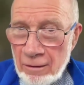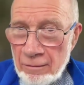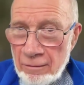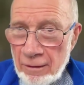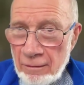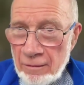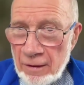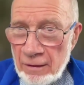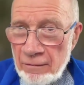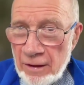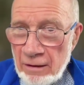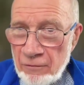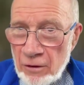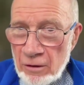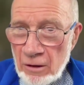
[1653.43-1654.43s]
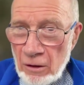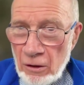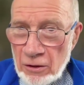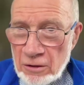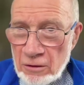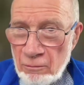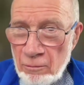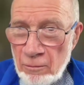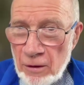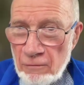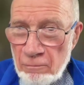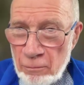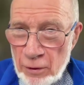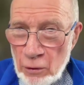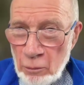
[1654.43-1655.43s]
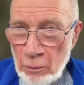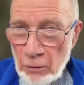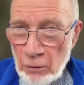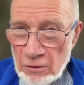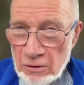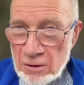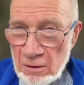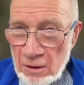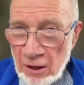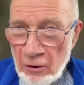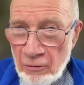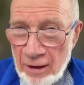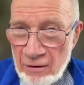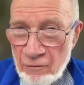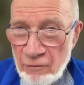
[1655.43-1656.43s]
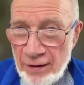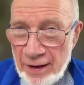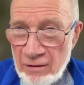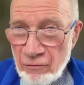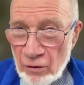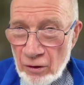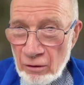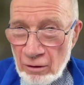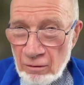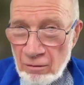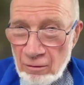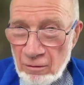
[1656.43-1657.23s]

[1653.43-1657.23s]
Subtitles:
they've done a lot of pupils a great favor